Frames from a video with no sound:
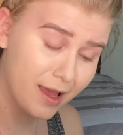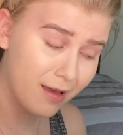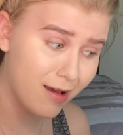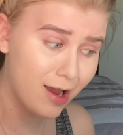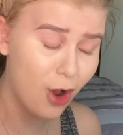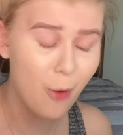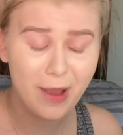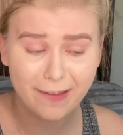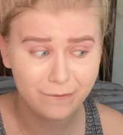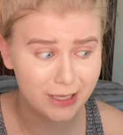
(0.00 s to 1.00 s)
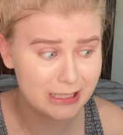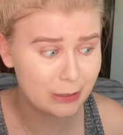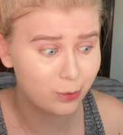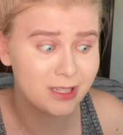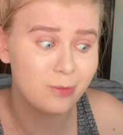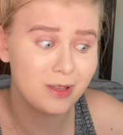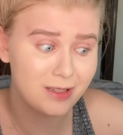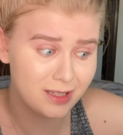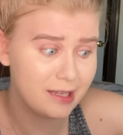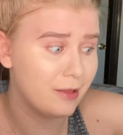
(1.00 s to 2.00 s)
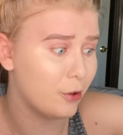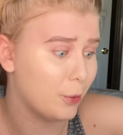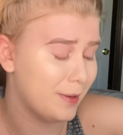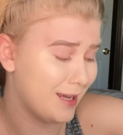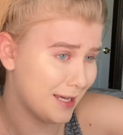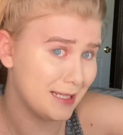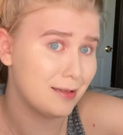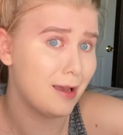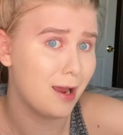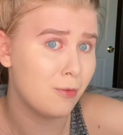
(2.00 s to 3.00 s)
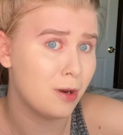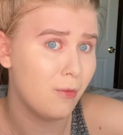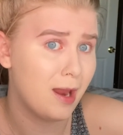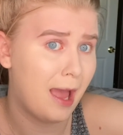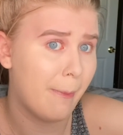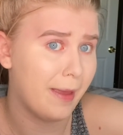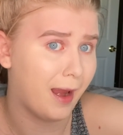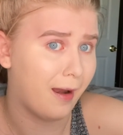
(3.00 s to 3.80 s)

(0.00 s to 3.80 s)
I hope I can fix it with some concealer because I don't know what happened.